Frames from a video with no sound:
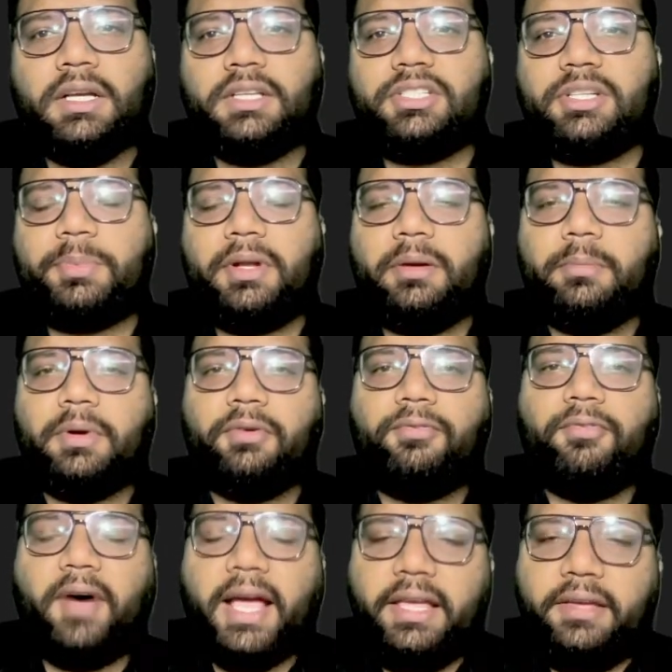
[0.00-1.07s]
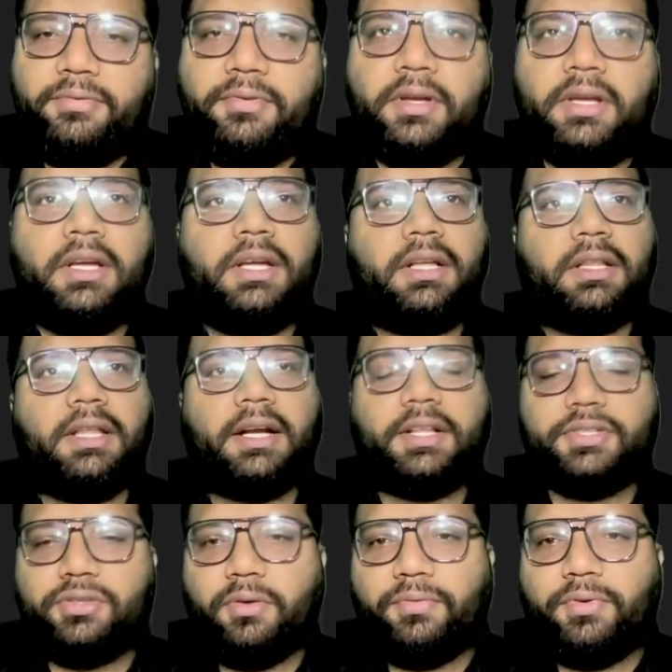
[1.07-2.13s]
chapter number 5, that
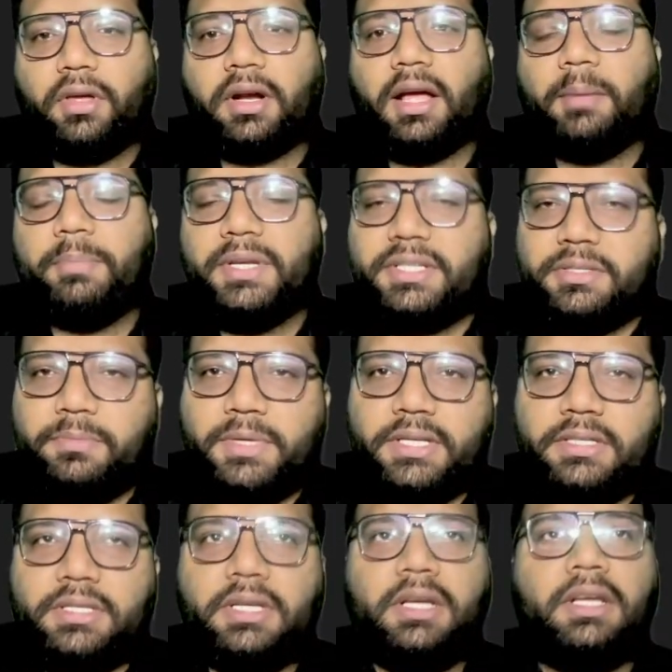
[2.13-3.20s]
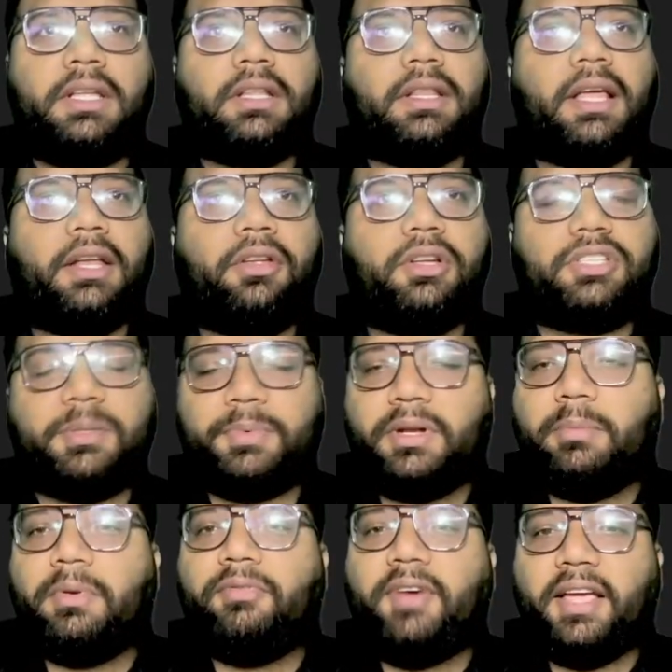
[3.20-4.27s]
is of your abatement, then your chapter
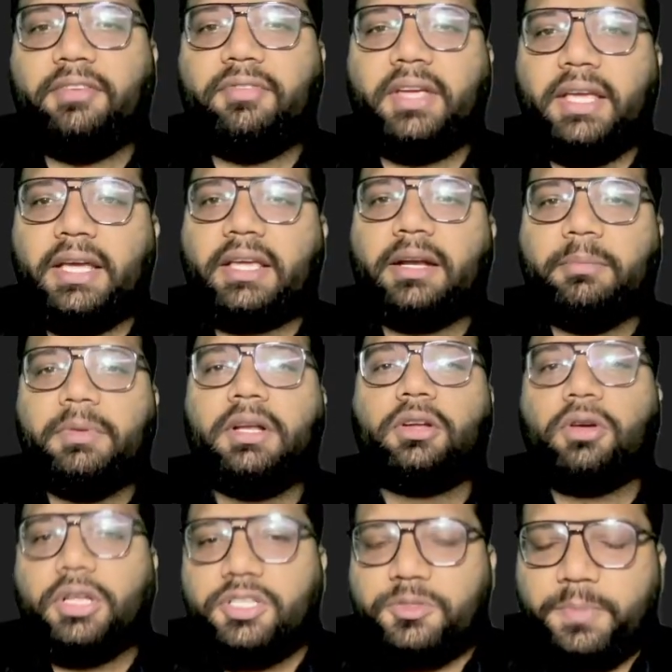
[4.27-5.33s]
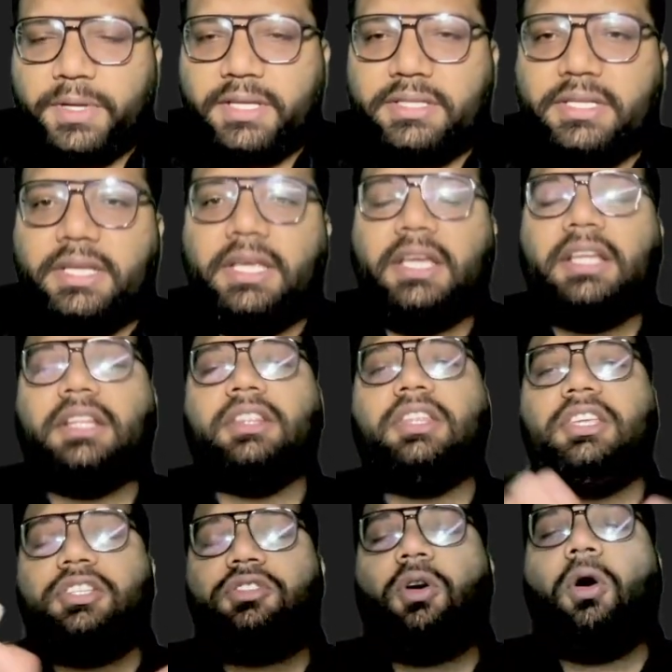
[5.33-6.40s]
number 5a, criminal conspiracy.
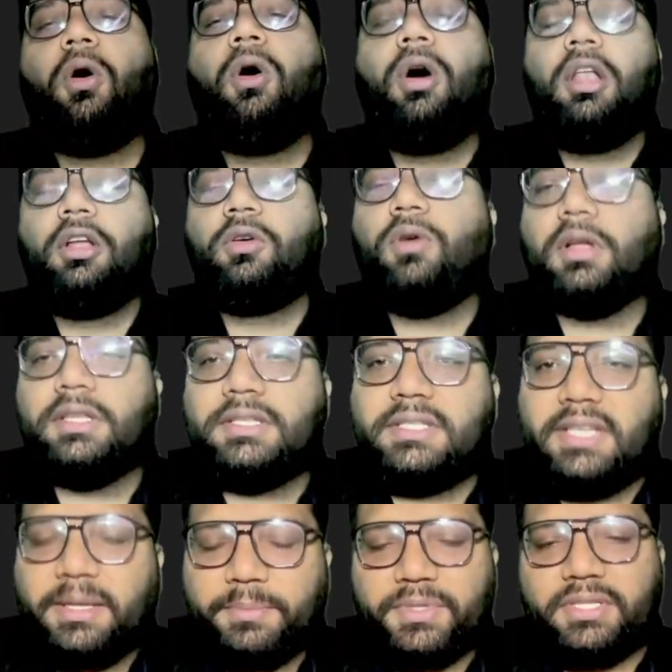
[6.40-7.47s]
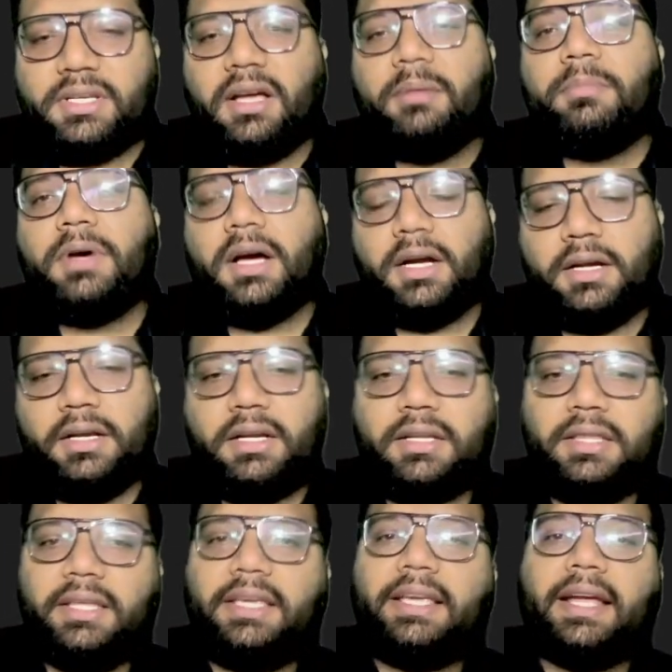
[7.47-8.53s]
These all concepts come under
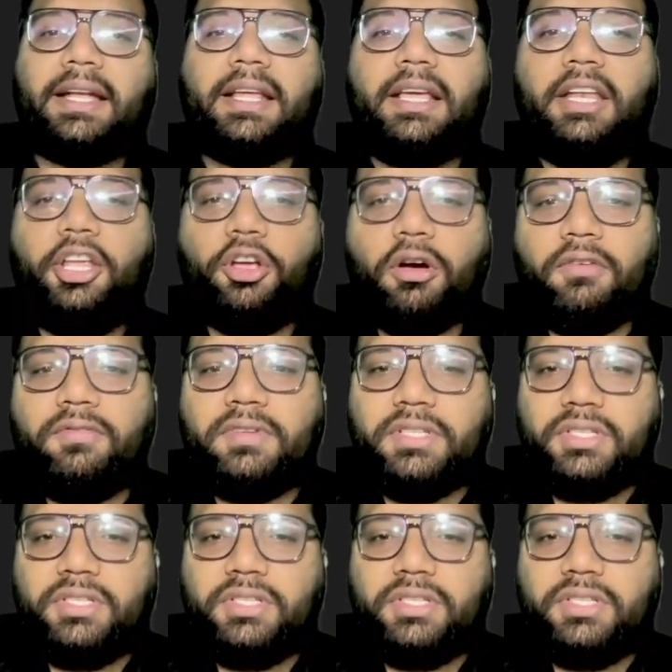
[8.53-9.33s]
the category of